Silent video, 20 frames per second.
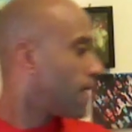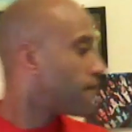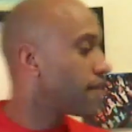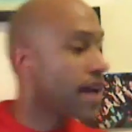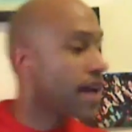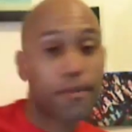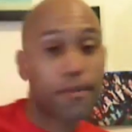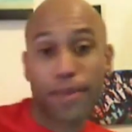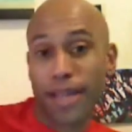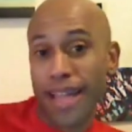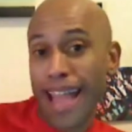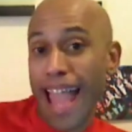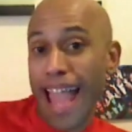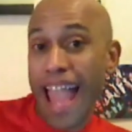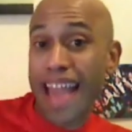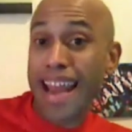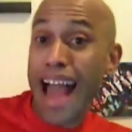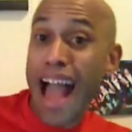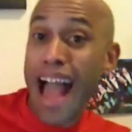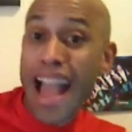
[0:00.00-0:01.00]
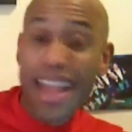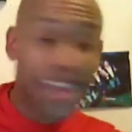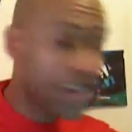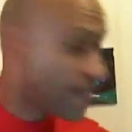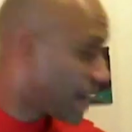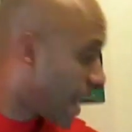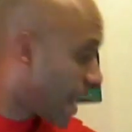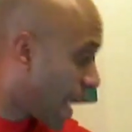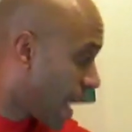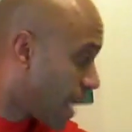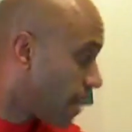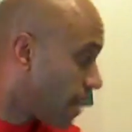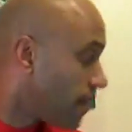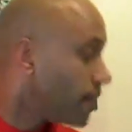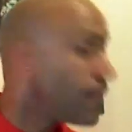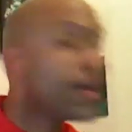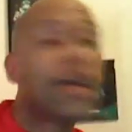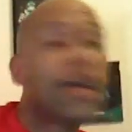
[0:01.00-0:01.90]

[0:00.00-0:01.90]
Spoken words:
family. And I even have